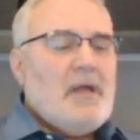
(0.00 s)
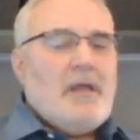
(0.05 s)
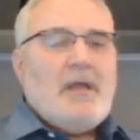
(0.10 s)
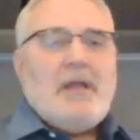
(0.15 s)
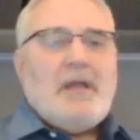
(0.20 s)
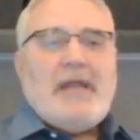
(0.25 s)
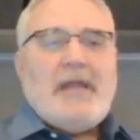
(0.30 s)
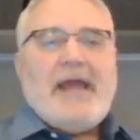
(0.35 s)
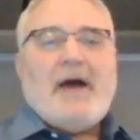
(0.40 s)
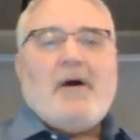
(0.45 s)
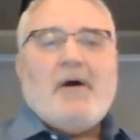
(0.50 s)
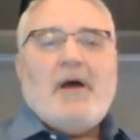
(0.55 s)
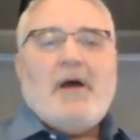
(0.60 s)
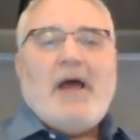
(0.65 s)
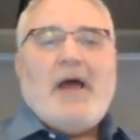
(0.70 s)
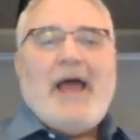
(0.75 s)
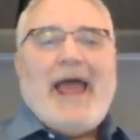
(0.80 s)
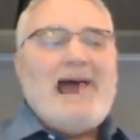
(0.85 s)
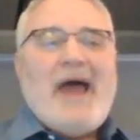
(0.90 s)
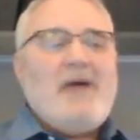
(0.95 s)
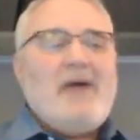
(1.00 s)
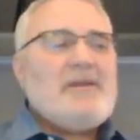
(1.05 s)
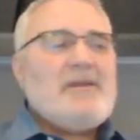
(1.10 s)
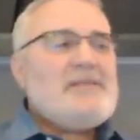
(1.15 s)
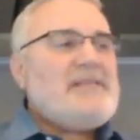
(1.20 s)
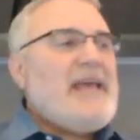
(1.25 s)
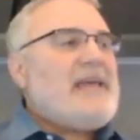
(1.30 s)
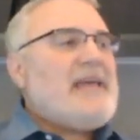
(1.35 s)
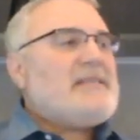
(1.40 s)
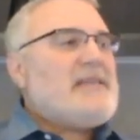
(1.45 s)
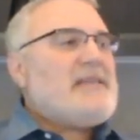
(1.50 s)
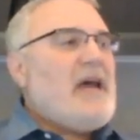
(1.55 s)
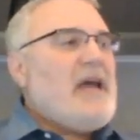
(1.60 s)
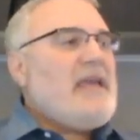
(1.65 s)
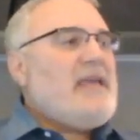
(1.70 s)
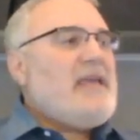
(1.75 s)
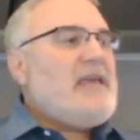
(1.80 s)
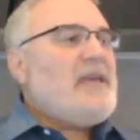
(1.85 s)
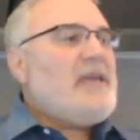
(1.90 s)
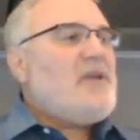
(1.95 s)
Now, how does that tie
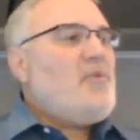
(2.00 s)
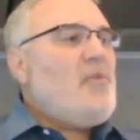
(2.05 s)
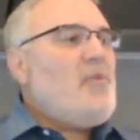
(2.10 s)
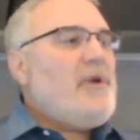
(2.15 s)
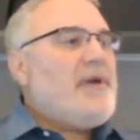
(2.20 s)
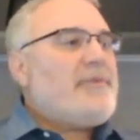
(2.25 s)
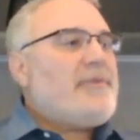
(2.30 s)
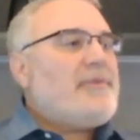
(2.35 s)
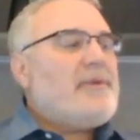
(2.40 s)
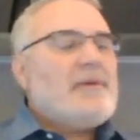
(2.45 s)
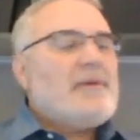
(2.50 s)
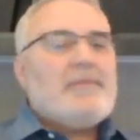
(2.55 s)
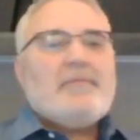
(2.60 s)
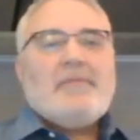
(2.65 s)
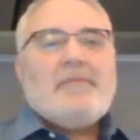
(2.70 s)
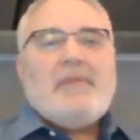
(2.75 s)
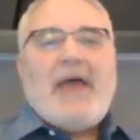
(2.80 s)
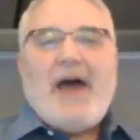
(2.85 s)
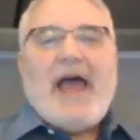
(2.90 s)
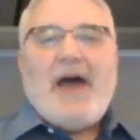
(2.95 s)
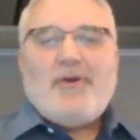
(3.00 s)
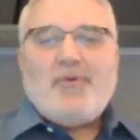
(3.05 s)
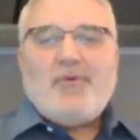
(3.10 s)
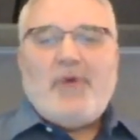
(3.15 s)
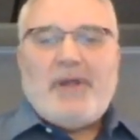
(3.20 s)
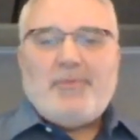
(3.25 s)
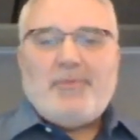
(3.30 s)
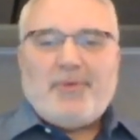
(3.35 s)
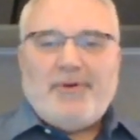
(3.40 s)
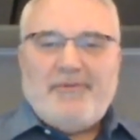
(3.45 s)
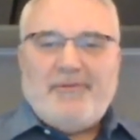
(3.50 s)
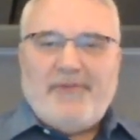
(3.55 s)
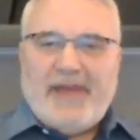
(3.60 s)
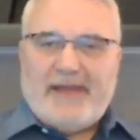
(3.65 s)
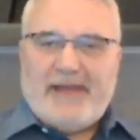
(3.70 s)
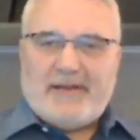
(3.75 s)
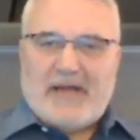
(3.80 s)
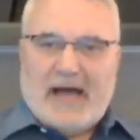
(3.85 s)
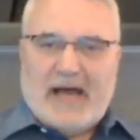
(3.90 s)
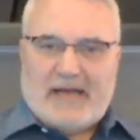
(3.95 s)
in with how do I
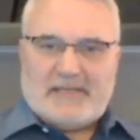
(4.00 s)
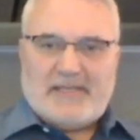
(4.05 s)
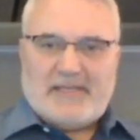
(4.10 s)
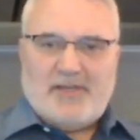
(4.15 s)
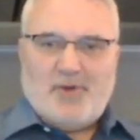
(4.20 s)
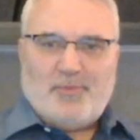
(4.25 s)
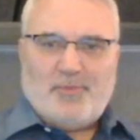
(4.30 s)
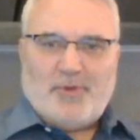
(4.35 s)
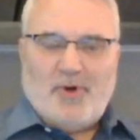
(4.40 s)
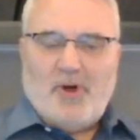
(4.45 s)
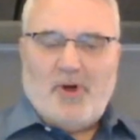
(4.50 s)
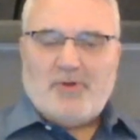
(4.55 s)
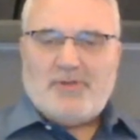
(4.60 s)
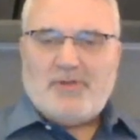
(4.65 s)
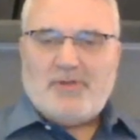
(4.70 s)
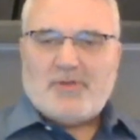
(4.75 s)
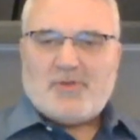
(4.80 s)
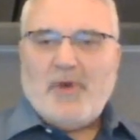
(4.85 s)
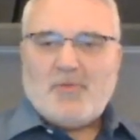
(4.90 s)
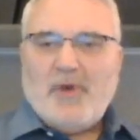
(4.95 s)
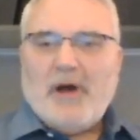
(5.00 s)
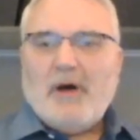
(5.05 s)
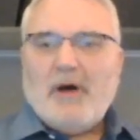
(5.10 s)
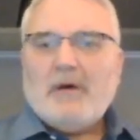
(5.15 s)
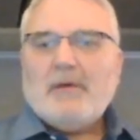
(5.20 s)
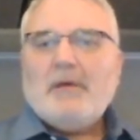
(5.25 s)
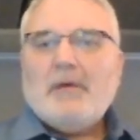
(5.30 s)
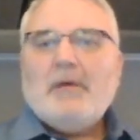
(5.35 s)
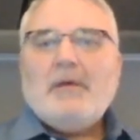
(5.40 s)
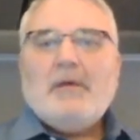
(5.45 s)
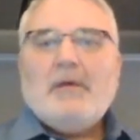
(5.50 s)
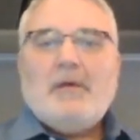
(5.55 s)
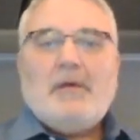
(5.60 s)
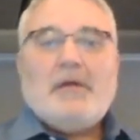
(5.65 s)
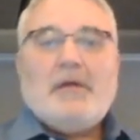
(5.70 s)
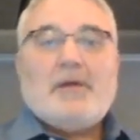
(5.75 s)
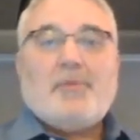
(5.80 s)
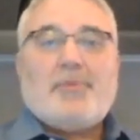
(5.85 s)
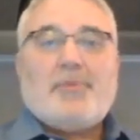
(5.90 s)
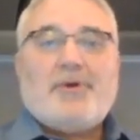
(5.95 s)
prevent osteoporosis? Well,
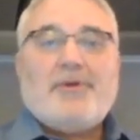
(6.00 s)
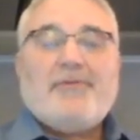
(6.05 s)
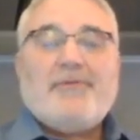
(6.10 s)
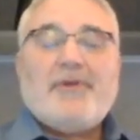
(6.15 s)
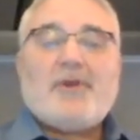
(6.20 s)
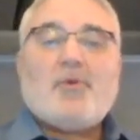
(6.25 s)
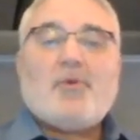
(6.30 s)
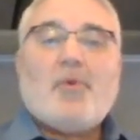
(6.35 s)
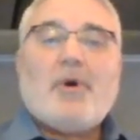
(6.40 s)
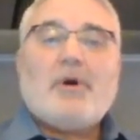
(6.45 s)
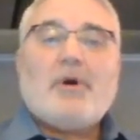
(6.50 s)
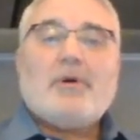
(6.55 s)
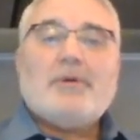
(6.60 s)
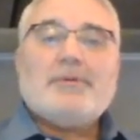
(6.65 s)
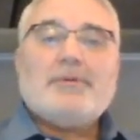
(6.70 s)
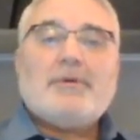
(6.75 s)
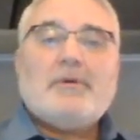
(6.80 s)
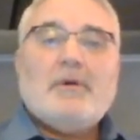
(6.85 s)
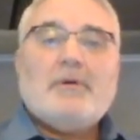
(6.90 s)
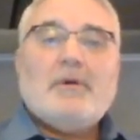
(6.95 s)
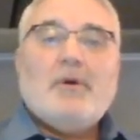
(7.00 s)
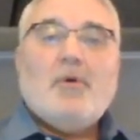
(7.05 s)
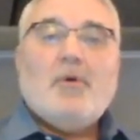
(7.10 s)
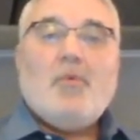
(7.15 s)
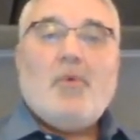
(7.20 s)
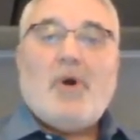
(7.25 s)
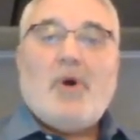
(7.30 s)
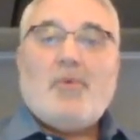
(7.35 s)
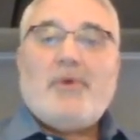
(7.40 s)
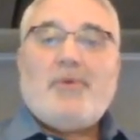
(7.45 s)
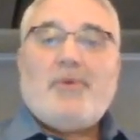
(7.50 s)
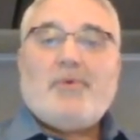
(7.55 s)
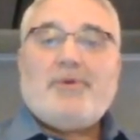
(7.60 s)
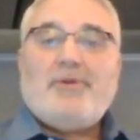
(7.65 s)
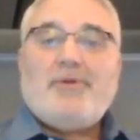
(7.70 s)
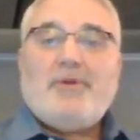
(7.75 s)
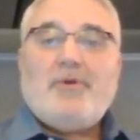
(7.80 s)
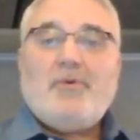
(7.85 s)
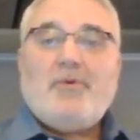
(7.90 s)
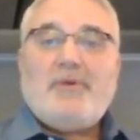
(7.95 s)
in a perfect world, what we would
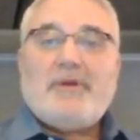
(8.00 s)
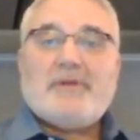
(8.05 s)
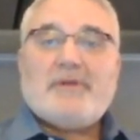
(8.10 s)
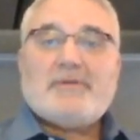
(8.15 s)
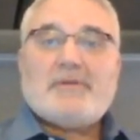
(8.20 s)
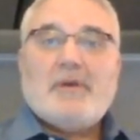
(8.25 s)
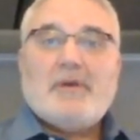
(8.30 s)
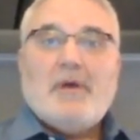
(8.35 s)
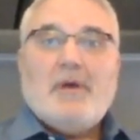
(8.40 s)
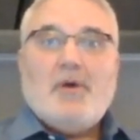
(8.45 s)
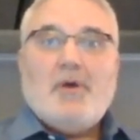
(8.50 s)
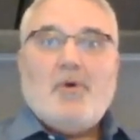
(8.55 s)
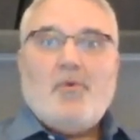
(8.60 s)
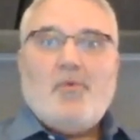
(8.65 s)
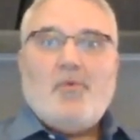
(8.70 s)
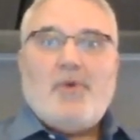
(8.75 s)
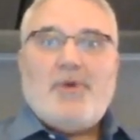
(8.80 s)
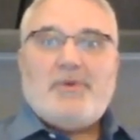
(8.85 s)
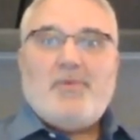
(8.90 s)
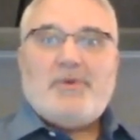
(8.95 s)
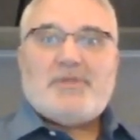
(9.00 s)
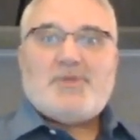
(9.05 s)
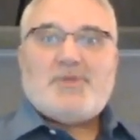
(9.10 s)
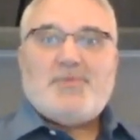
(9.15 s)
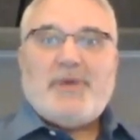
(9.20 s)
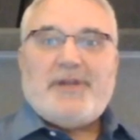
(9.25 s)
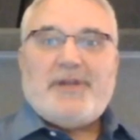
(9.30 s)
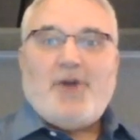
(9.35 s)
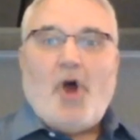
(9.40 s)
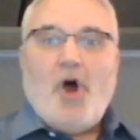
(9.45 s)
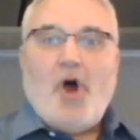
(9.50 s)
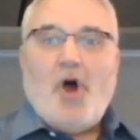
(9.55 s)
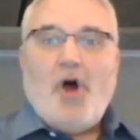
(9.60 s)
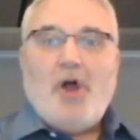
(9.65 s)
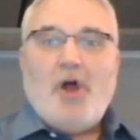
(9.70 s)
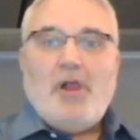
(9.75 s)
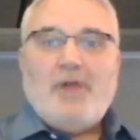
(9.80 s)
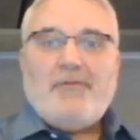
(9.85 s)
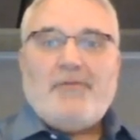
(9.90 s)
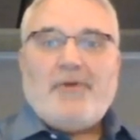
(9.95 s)
do is we would spend
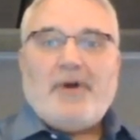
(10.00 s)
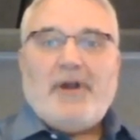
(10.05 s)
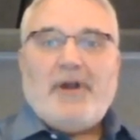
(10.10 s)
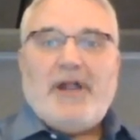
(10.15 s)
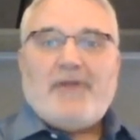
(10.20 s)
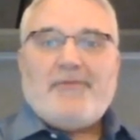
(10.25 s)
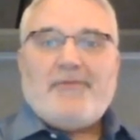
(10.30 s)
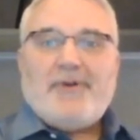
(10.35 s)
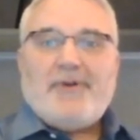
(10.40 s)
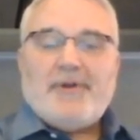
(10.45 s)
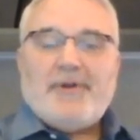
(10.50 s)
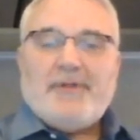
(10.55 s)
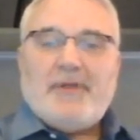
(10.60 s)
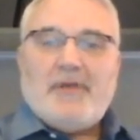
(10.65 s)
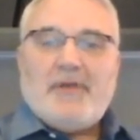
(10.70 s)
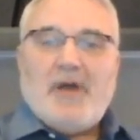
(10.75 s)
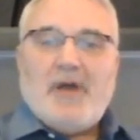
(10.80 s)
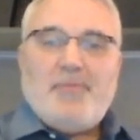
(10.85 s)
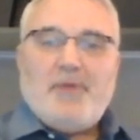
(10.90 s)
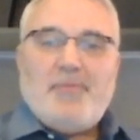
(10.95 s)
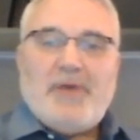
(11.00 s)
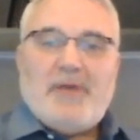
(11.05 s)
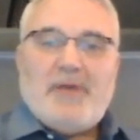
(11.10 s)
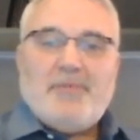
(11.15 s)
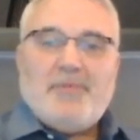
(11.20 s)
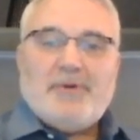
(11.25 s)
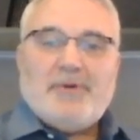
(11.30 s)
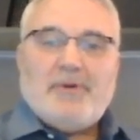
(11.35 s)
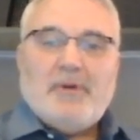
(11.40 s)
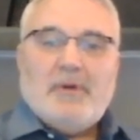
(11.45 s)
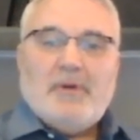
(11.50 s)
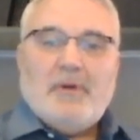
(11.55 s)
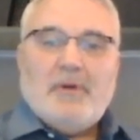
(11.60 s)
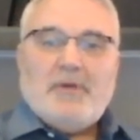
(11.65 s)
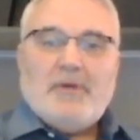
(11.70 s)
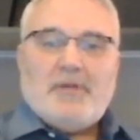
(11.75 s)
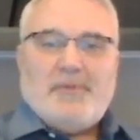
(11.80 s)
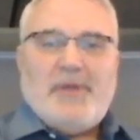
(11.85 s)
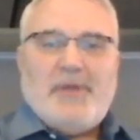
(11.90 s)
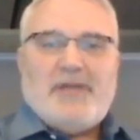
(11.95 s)
all of our effort on the young people
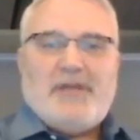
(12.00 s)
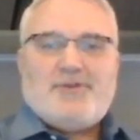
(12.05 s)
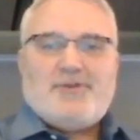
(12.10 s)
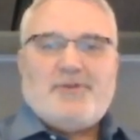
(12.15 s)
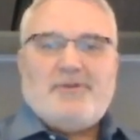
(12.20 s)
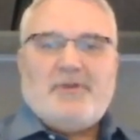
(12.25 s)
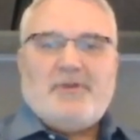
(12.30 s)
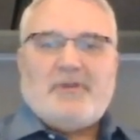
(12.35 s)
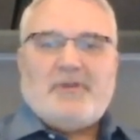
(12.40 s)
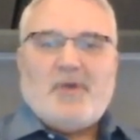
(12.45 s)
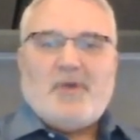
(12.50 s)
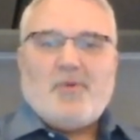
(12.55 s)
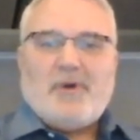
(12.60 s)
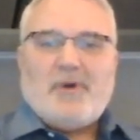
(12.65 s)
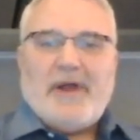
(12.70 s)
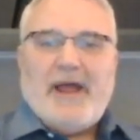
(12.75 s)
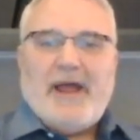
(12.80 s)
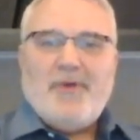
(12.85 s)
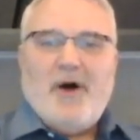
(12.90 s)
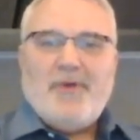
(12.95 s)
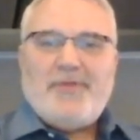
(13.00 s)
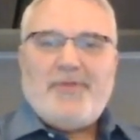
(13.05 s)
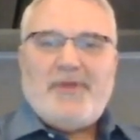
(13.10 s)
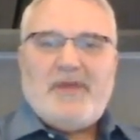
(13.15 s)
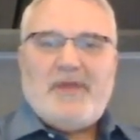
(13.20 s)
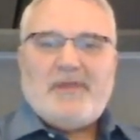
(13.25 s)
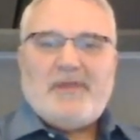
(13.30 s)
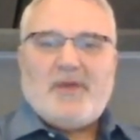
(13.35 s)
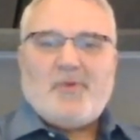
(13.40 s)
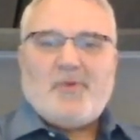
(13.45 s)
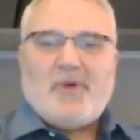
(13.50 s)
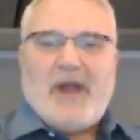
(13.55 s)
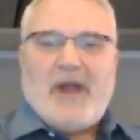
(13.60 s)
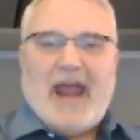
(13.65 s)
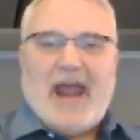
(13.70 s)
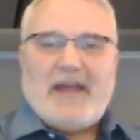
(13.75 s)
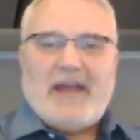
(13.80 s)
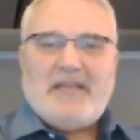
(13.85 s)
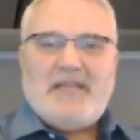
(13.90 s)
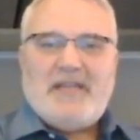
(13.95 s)
to make sure that they were healthy, they were
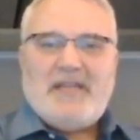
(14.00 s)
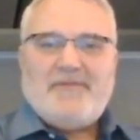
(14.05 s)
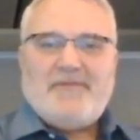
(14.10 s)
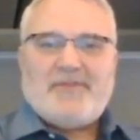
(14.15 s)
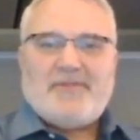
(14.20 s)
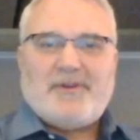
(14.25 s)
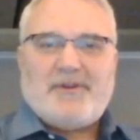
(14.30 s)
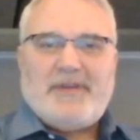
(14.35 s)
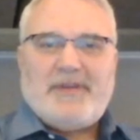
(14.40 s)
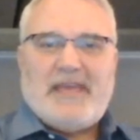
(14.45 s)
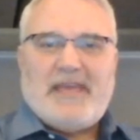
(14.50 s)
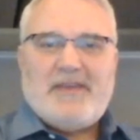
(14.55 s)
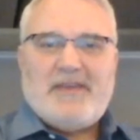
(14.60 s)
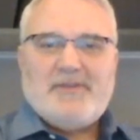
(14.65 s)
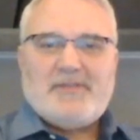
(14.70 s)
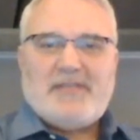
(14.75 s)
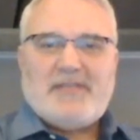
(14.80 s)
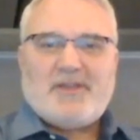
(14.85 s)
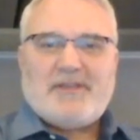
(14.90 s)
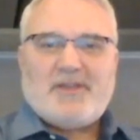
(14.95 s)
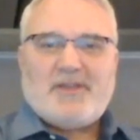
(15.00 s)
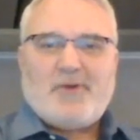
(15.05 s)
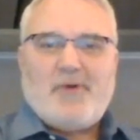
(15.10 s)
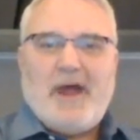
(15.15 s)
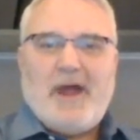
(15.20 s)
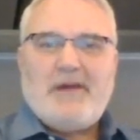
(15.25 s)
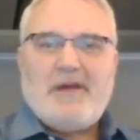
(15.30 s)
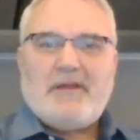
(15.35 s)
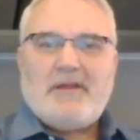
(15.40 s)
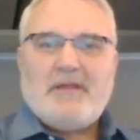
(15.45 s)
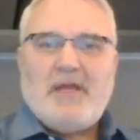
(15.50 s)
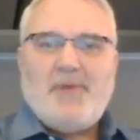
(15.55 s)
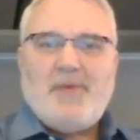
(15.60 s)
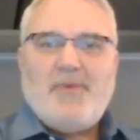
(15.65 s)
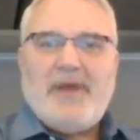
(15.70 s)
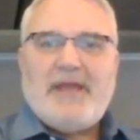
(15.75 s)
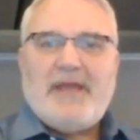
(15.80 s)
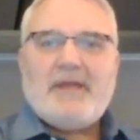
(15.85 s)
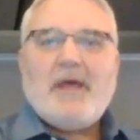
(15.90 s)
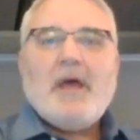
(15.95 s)
active, their heels hit the ground, and they
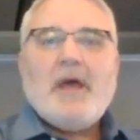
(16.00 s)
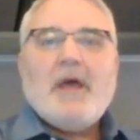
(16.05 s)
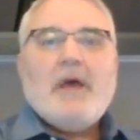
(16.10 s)
weighed